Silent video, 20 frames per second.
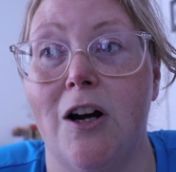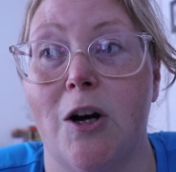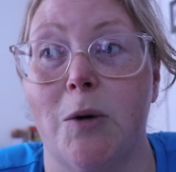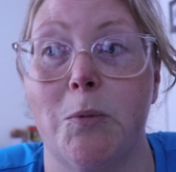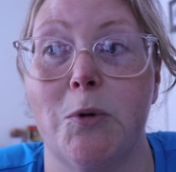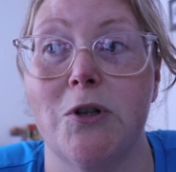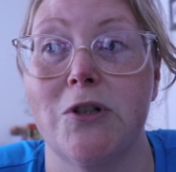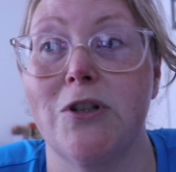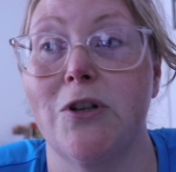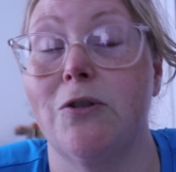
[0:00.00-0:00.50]
are
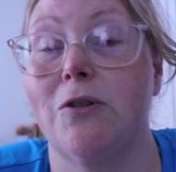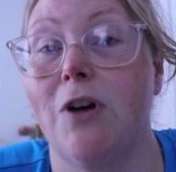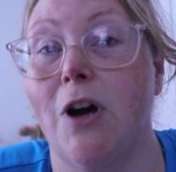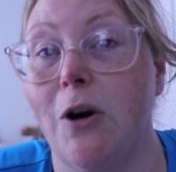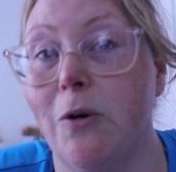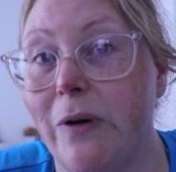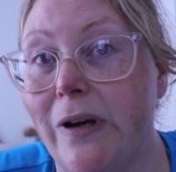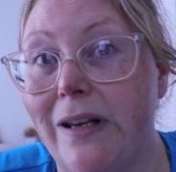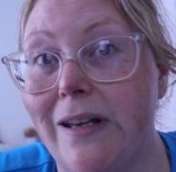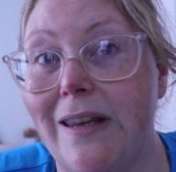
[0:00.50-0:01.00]
more so
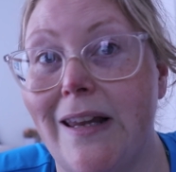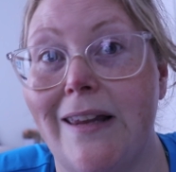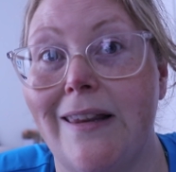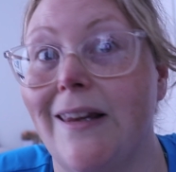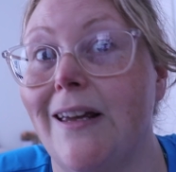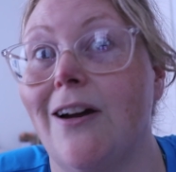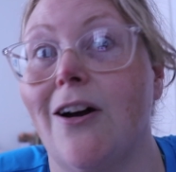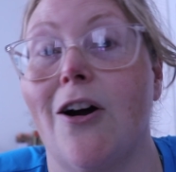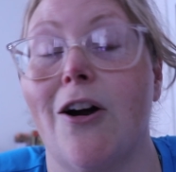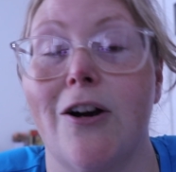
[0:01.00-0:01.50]
going than
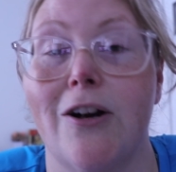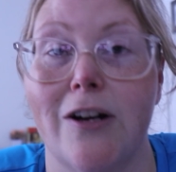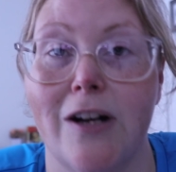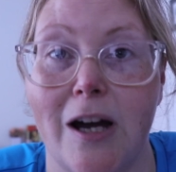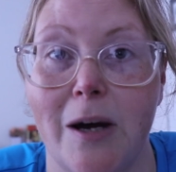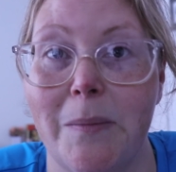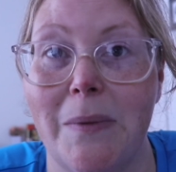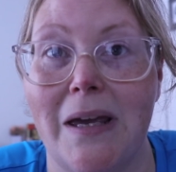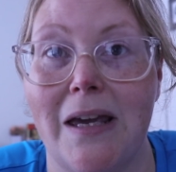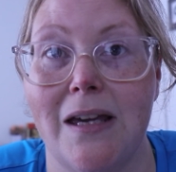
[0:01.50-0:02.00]
they are
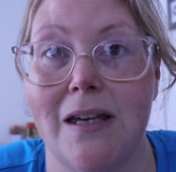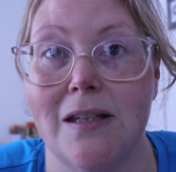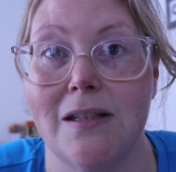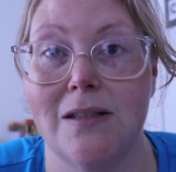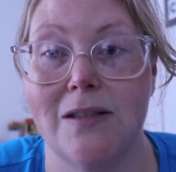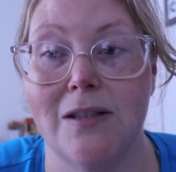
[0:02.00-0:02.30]
coming.